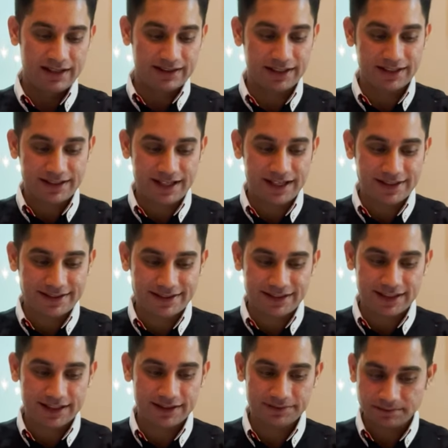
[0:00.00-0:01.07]
The
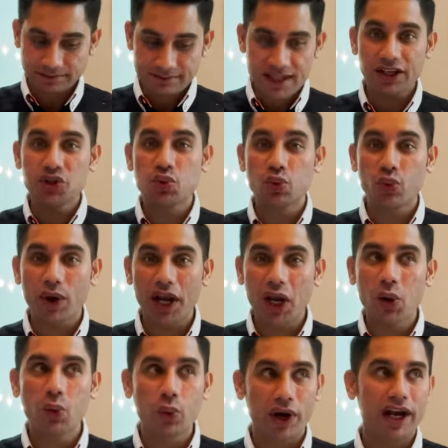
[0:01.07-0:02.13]
taste is
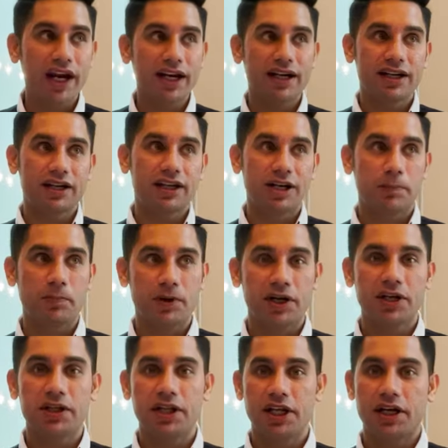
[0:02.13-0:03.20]
way way
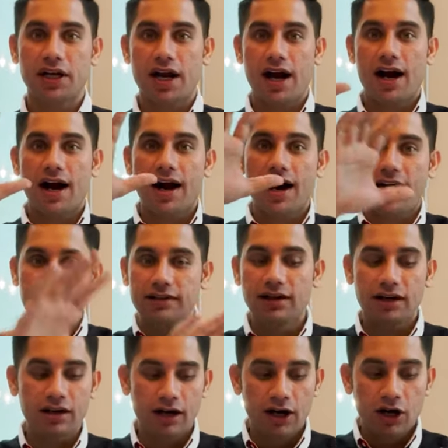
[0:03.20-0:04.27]
different than
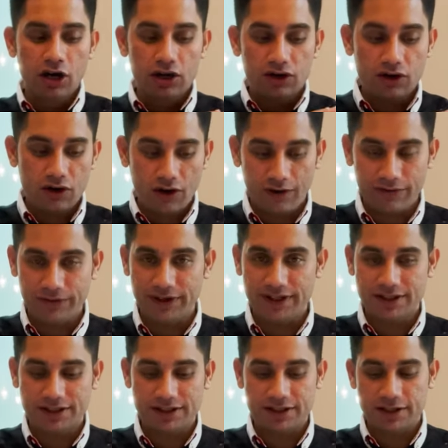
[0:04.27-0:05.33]
other
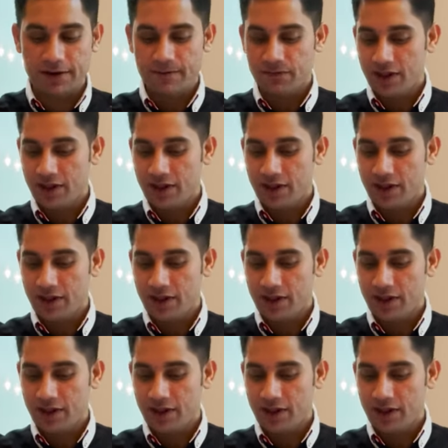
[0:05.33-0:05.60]
coffees.